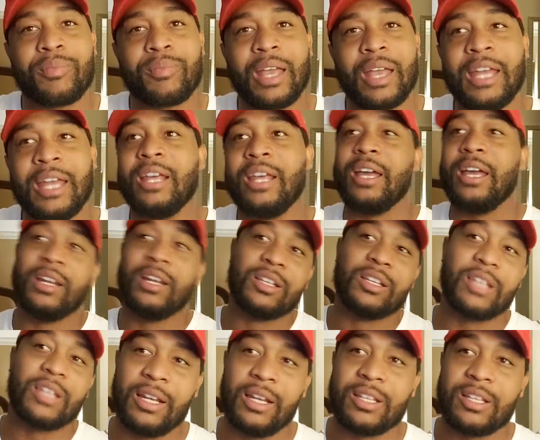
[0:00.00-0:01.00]
in
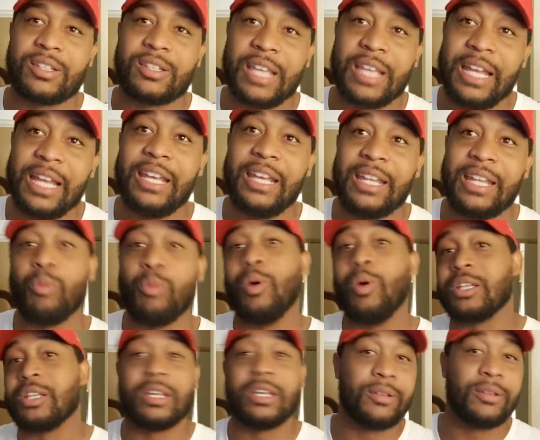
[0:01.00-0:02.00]
a city that
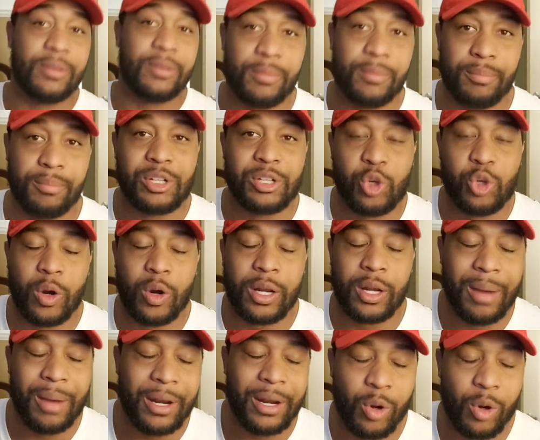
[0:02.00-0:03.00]
wasn't majority
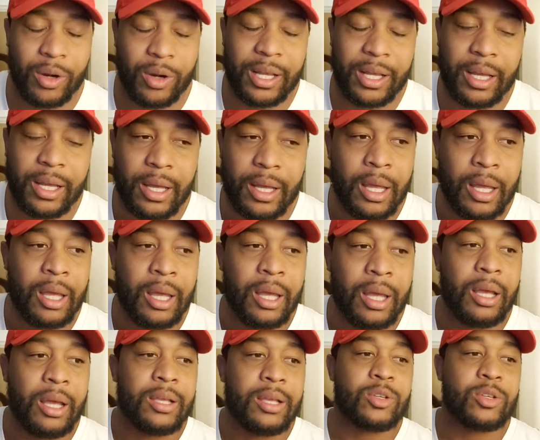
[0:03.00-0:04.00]
minority.
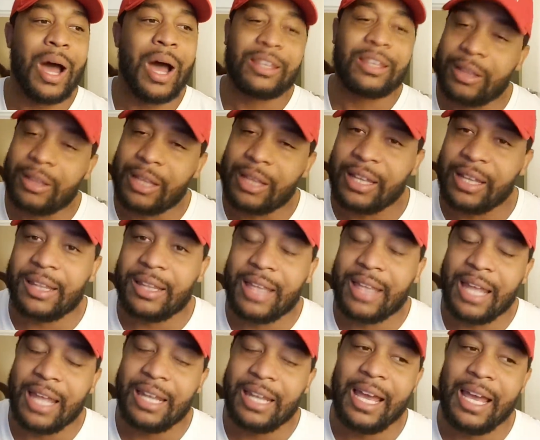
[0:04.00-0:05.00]
So I thought
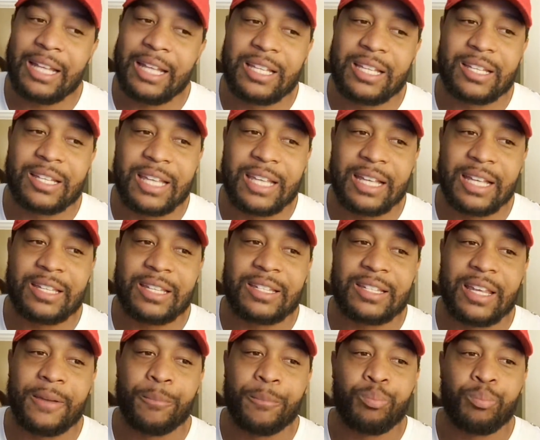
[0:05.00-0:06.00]
that led to the
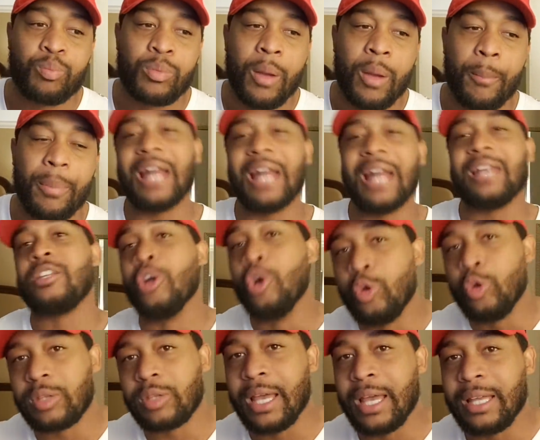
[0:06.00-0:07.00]
sentencing. But I
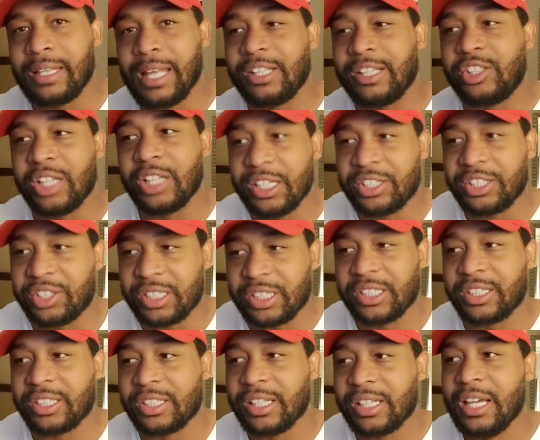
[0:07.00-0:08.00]
do think that
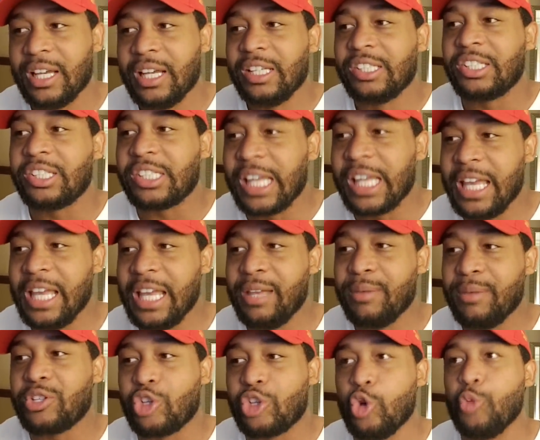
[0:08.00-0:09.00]
justice
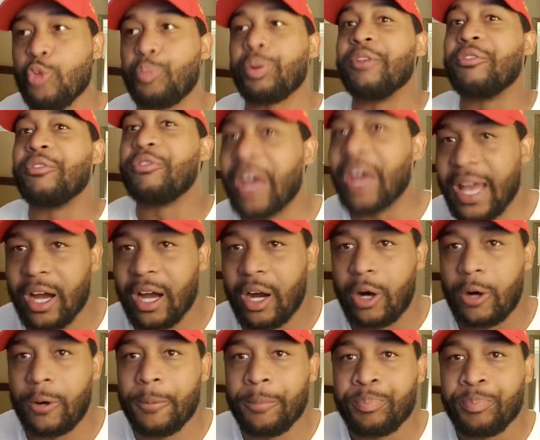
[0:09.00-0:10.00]
seems to
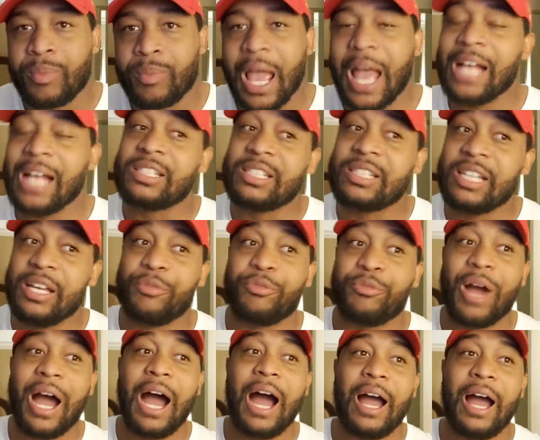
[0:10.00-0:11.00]
prevail as if
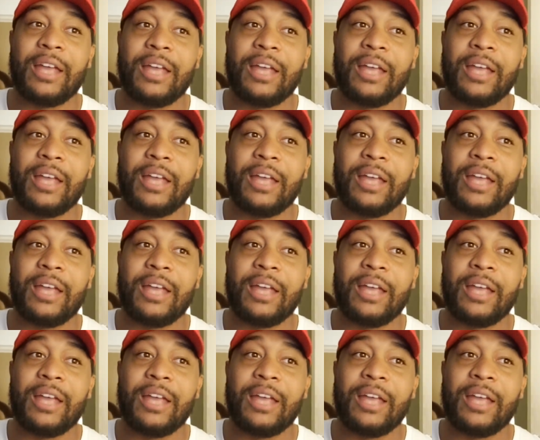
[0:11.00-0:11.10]
I